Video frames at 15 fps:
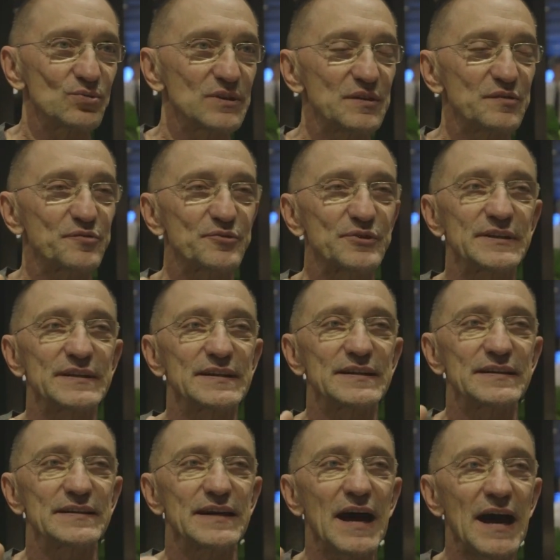two
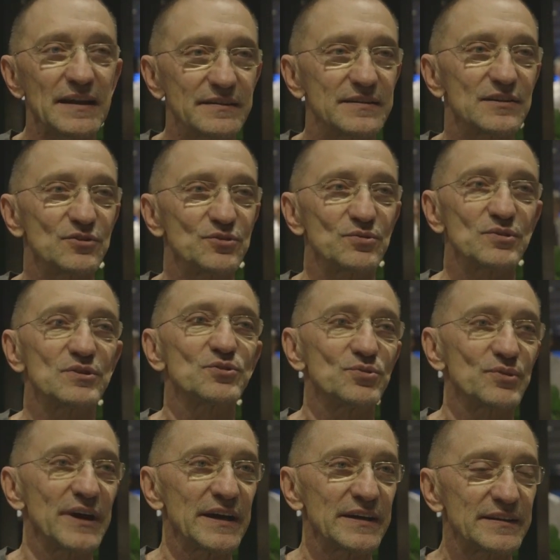different attitude
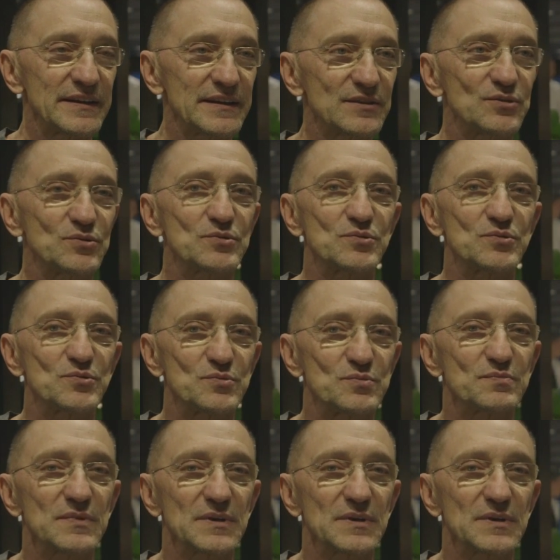together to